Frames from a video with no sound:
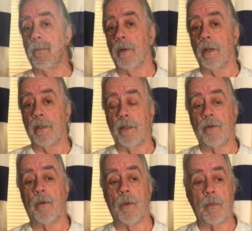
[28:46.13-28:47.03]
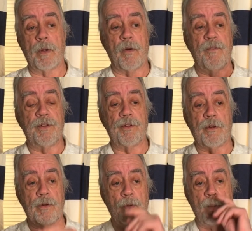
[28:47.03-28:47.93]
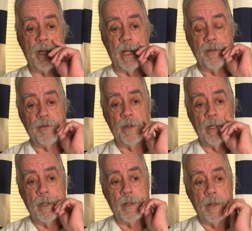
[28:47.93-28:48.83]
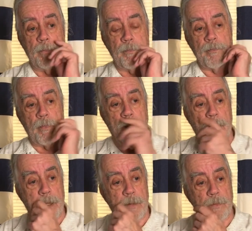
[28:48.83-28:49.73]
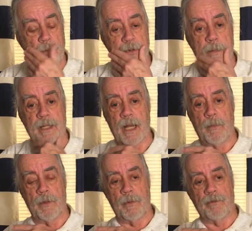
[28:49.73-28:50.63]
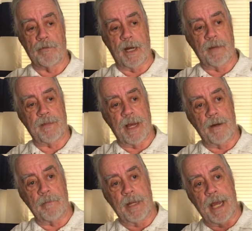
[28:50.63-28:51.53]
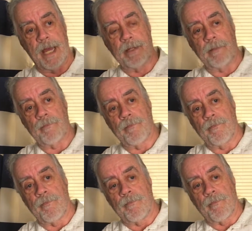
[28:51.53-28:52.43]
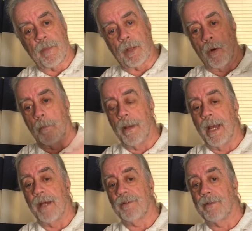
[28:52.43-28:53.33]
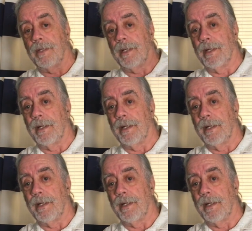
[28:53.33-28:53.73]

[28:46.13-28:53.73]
we're going to teach. So we would go visit her on the weekends, which meant that we would drive down Manhattan, go past the